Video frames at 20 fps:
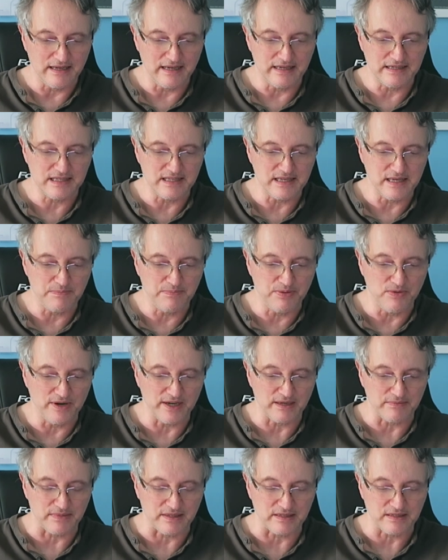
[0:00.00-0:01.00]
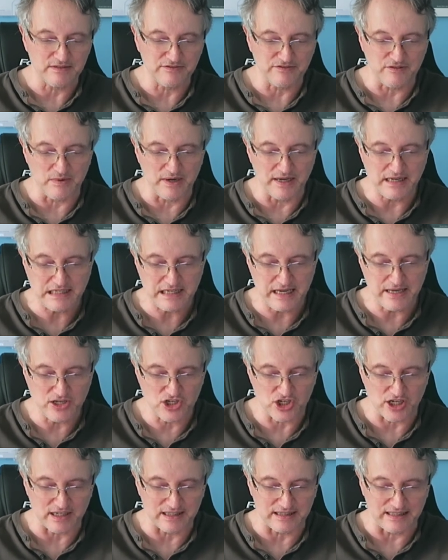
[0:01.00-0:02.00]
There's the appointment for my
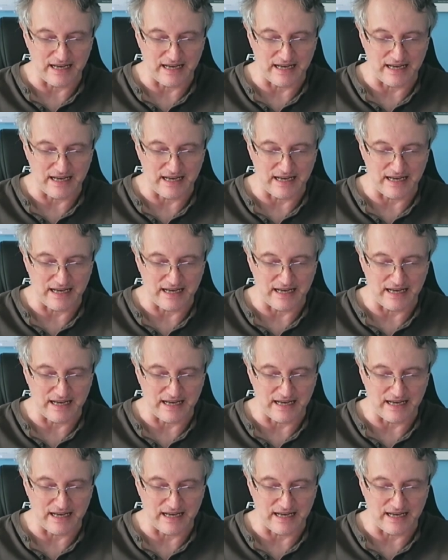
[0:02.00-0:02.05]
teaching